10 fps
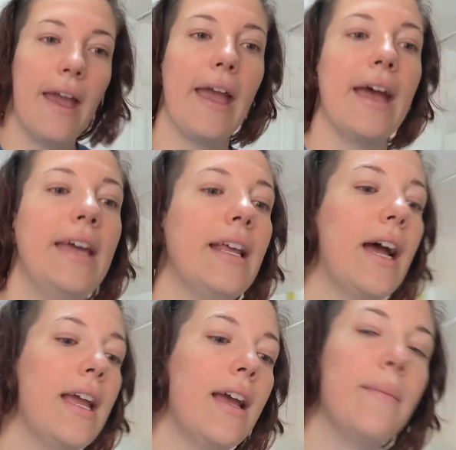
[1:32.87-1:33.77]
and
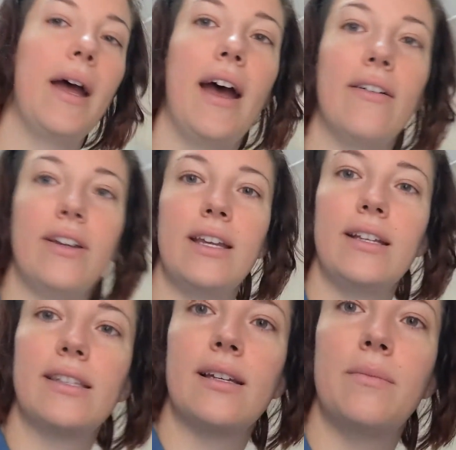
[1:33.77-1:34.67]
I am
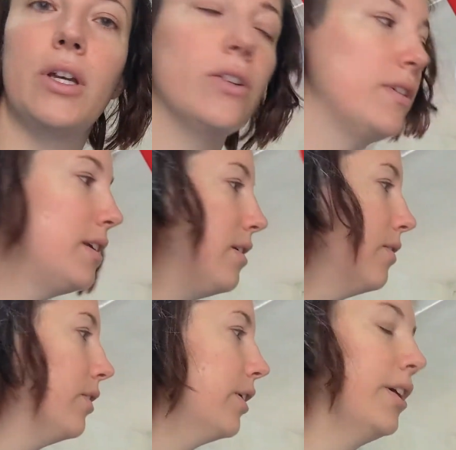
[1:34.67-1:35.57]
having some Greek
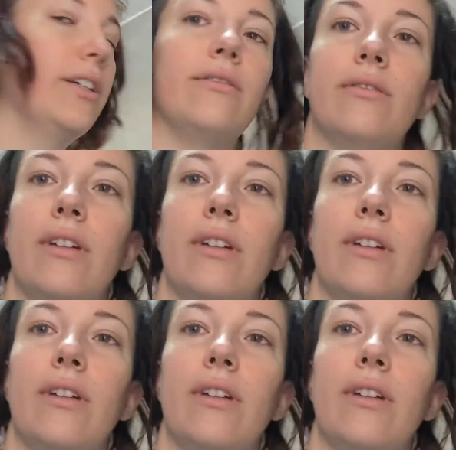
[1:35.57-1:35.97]
yogurt,